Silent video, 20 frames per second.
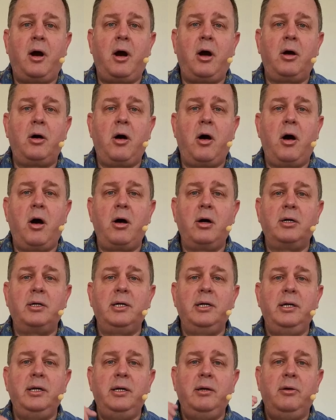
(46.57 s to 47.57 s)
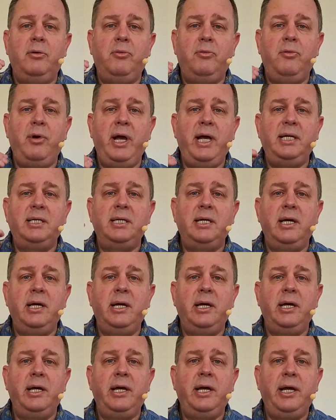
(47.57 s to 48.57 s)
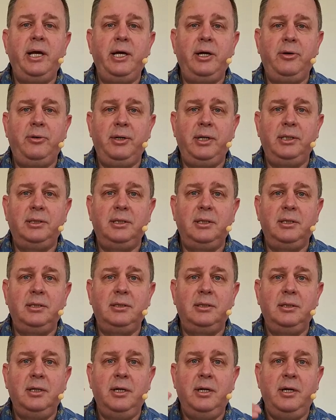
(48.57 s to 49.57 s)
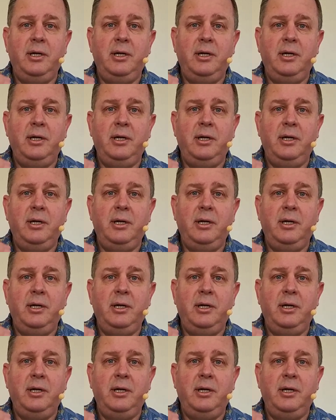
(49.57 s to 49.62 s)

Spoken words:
our heart rate increases.